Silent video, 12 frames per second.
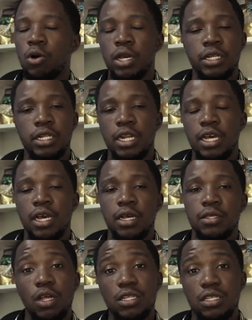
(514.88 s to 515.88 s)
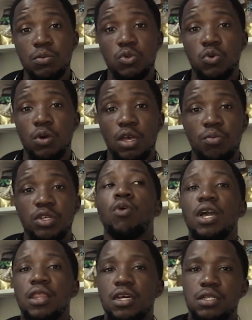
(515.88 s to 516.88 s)
or eight layers to that same square meter.
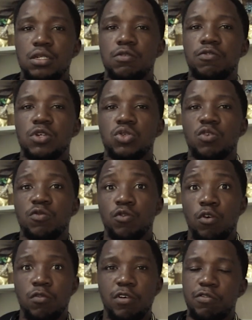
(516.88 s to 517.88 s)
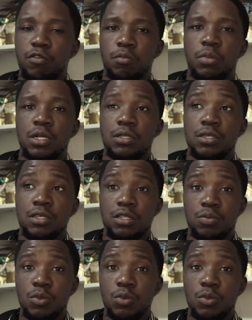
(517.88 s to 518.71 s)
Why that difference of over four birds? It's